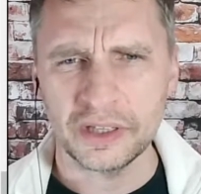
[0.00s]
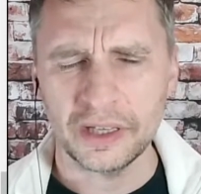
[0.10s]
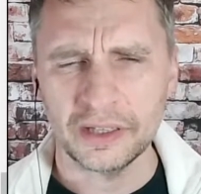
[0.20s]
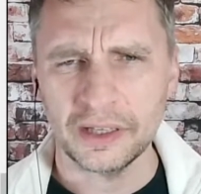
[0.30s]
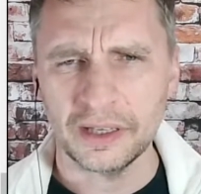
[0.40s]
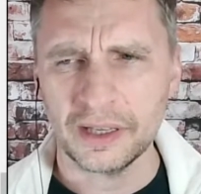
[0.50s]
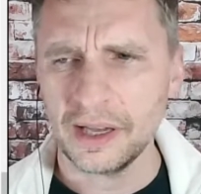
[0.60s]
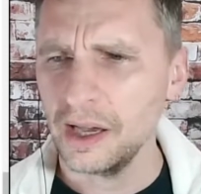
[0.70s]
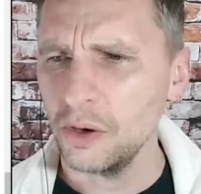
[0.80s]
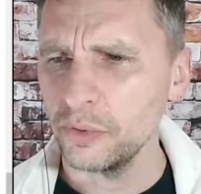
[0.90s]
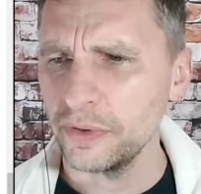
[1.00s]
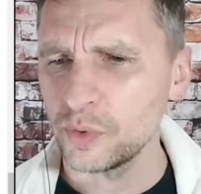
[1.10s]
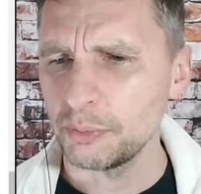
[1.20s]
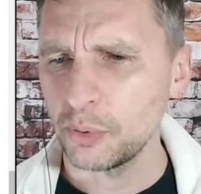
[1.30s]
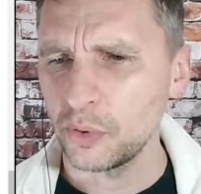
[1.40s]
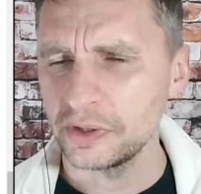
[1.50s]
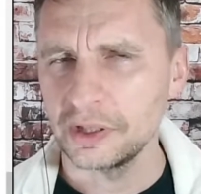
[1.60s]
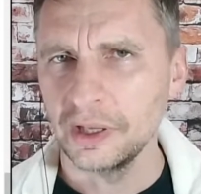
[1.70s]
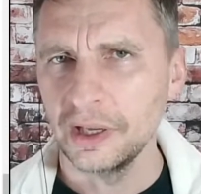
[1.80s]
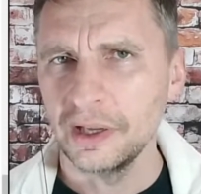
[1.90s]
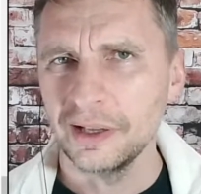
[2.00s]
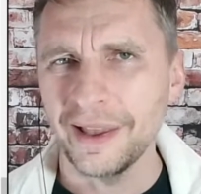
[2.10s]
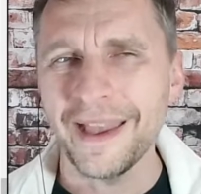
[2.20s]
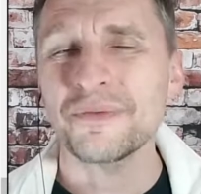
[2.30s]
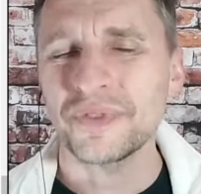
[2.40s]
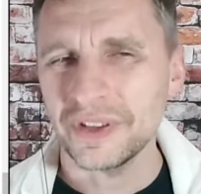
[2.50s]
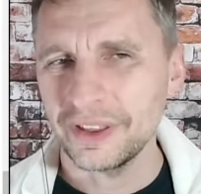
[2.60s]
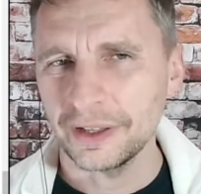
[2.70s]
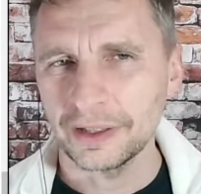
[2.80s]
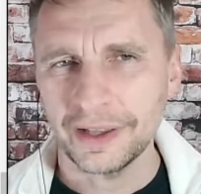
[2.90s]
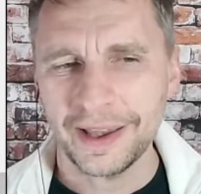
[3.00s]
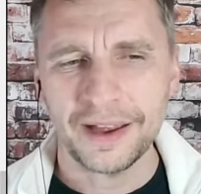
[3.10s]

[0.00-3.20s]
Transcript: and how they report everything,